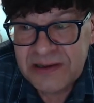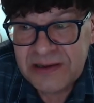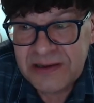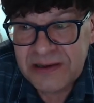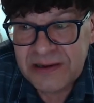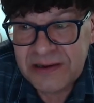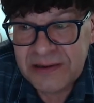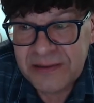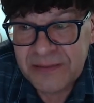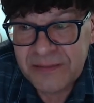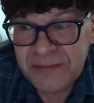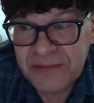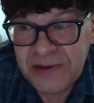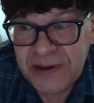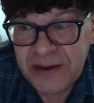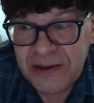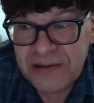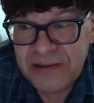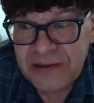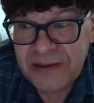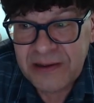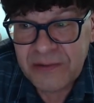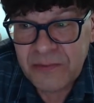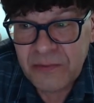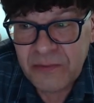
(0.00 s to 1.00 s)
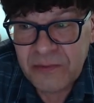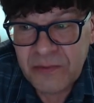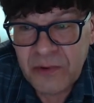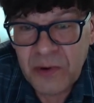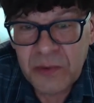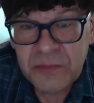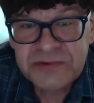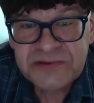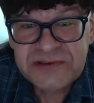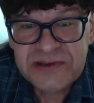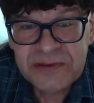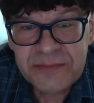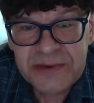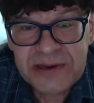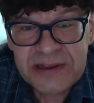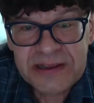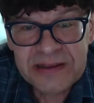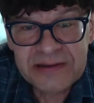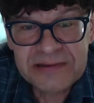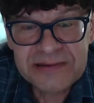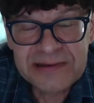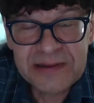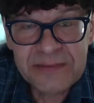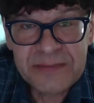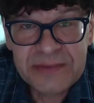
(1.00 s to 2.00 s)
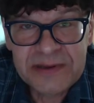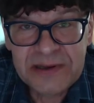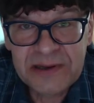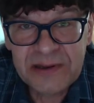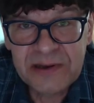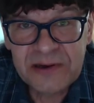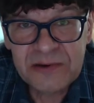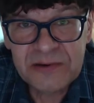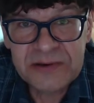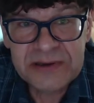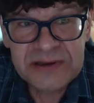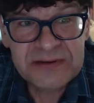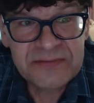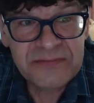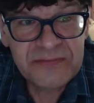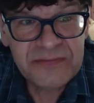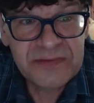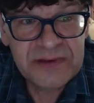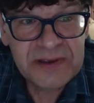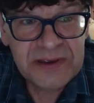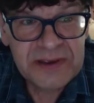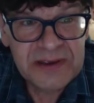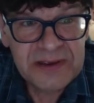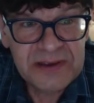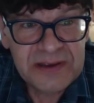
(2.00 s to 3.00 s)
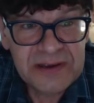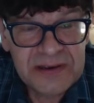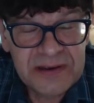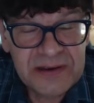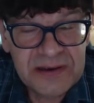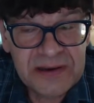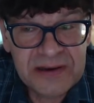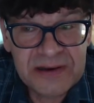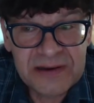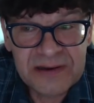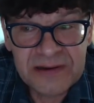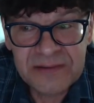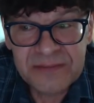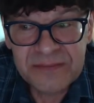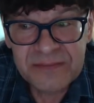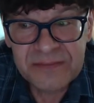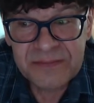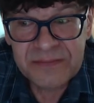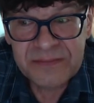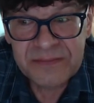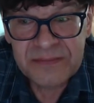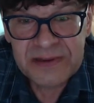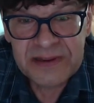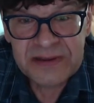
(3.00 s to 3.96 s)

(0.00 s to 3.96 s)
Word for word: Um, I, I hope somebody can let me know if um,